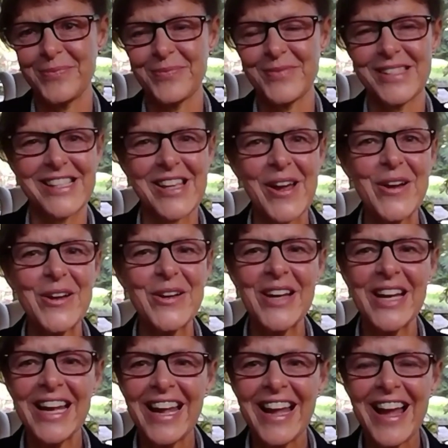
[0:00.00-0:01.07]
So
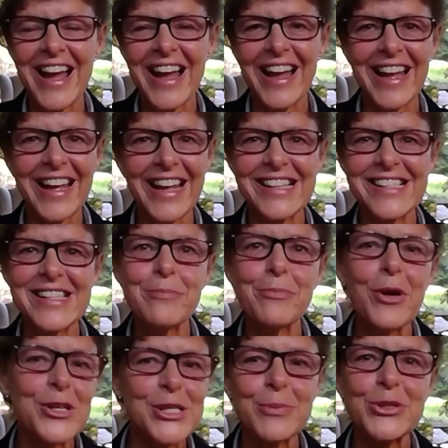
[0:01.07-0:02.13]
it's
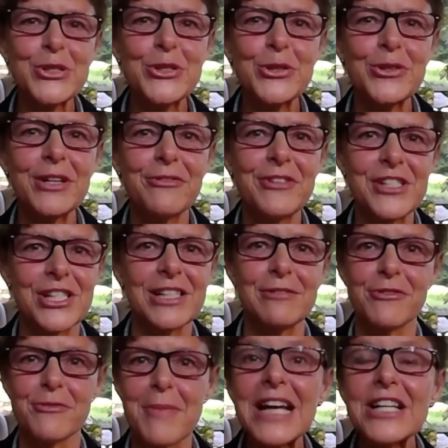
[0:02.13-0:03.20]
impossible to do an Official
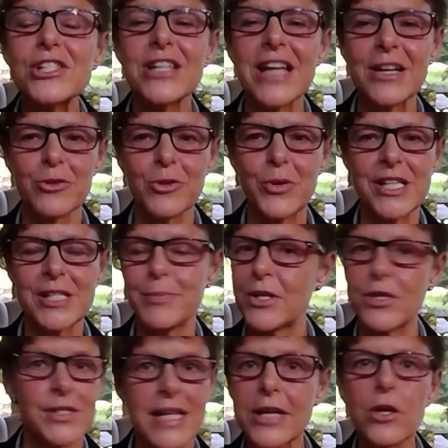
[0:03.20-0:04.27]
Information Act request
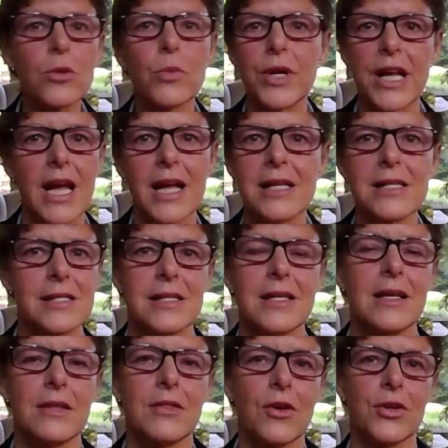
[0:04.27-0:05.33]
because they don't want to
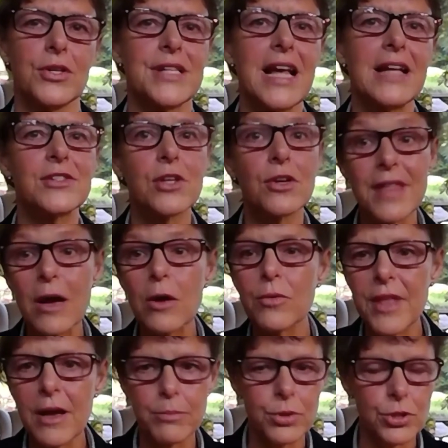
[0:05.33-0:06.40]
answer those, and so
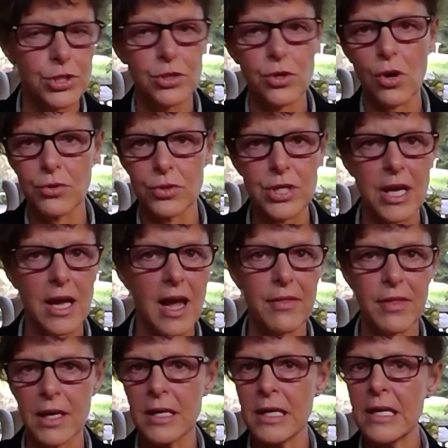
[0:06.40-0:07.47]
they'll push it on
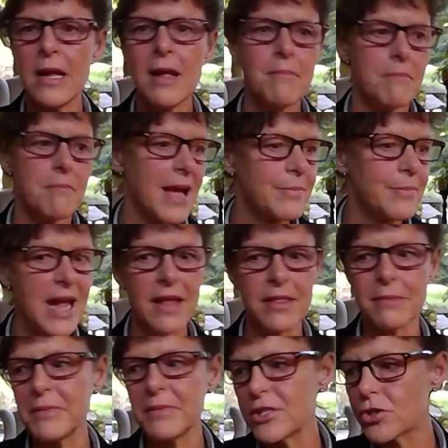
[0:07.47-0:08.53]
to maybe
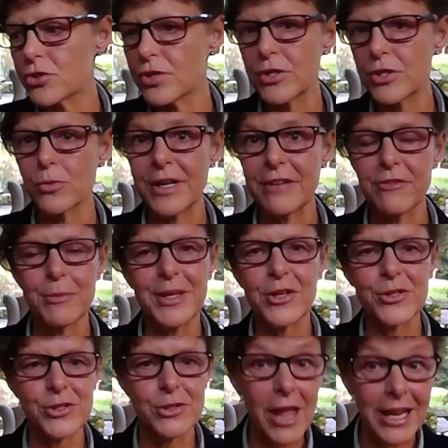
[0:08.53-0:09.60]
other ministries or whatever,
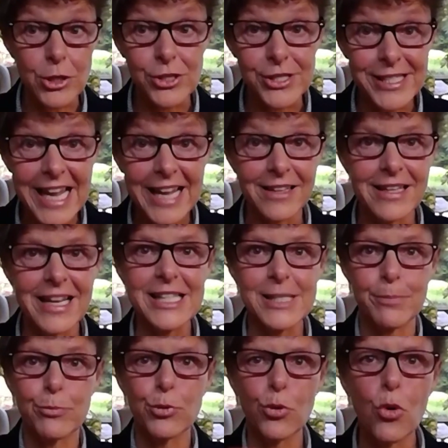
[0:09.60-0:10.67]
because like you said, it's
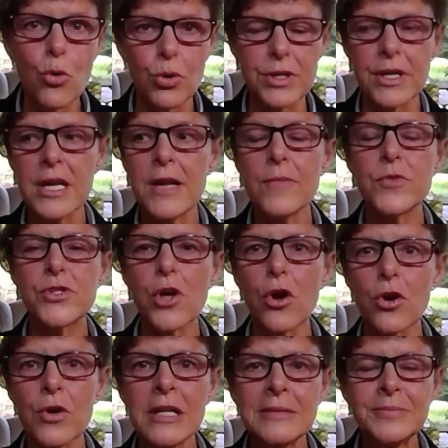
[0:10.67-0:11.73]
broad.
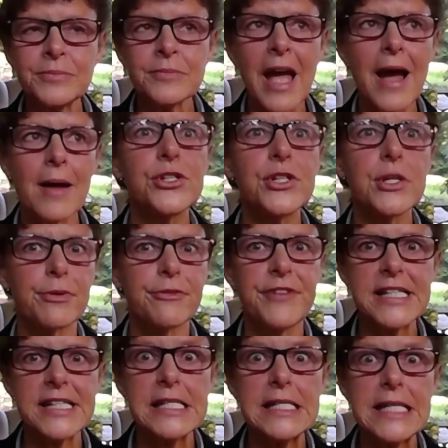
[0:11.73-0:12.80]
So Associate
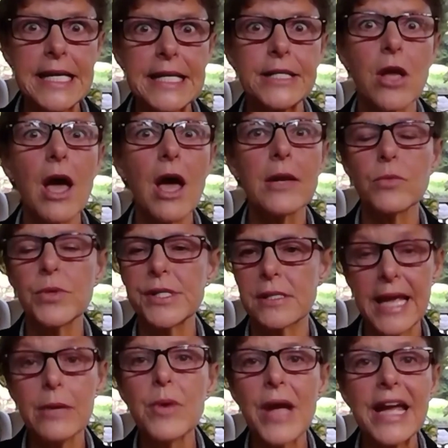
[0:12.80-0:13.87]
Professor Dean Knight
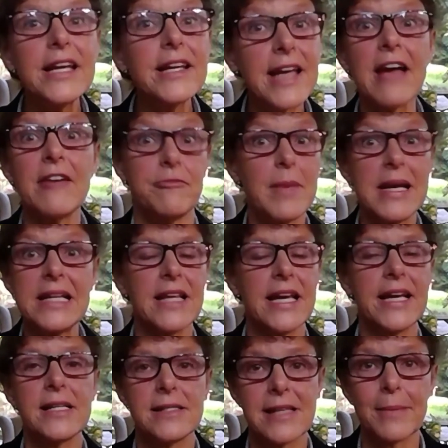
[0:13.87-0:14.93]
he gave me the
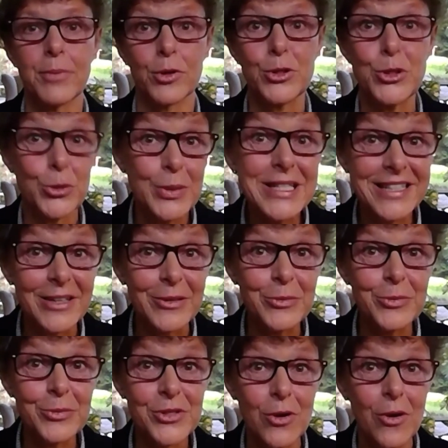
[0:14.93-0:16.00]
heads up on Twitter,
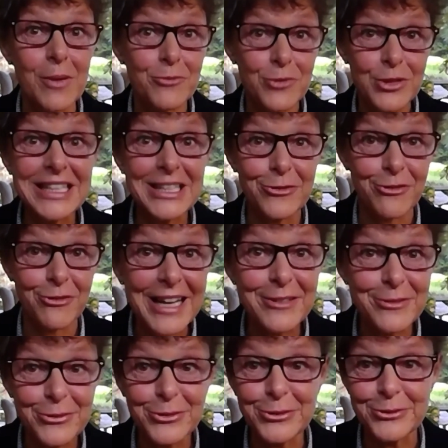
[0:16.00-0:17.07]
so I'm really
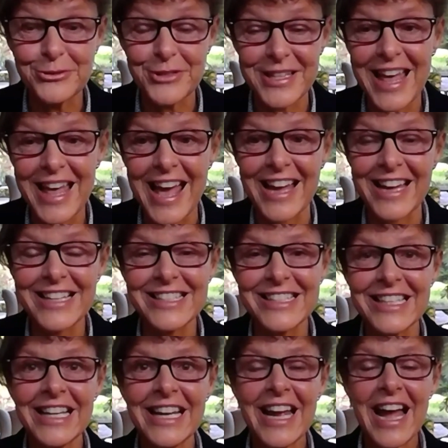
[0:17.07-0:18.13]
grateful for that.
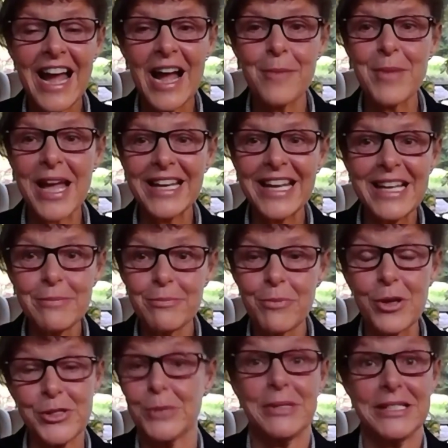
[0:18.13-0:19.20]
And he
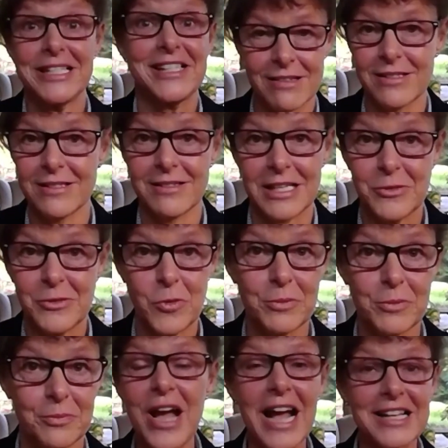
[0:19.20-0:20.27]
possibly doesn't want
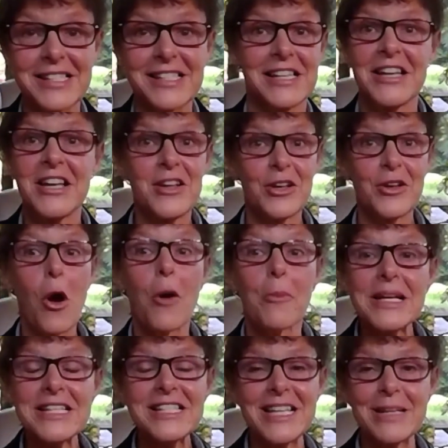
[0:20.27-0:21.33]
us
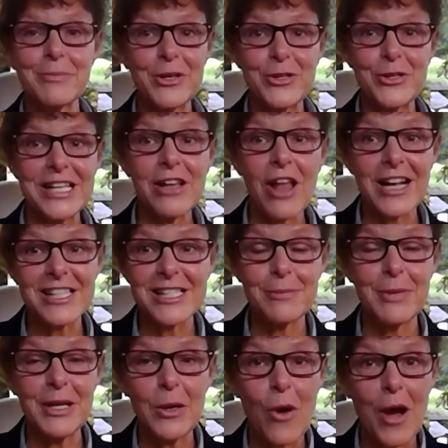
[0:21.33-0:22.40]
commenting because he likes to
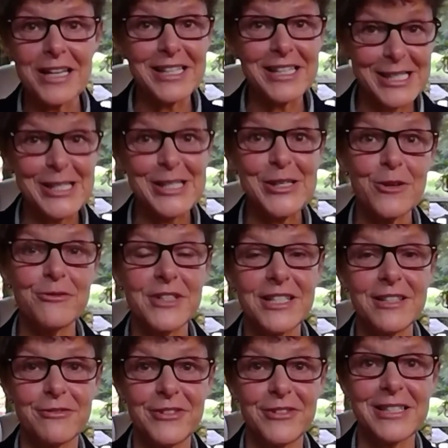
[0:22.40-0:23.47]
be quite
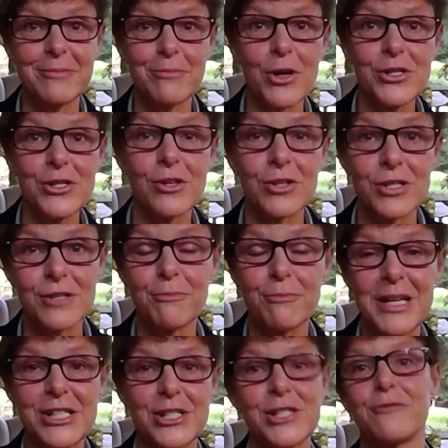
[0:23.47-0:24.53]
conservative and post lots of
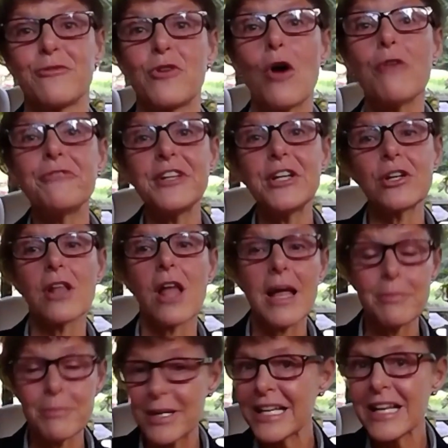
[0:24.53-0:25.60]
pictures of coffee
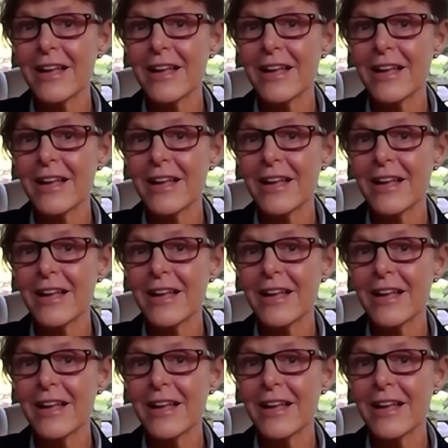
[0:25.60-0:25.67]
online, but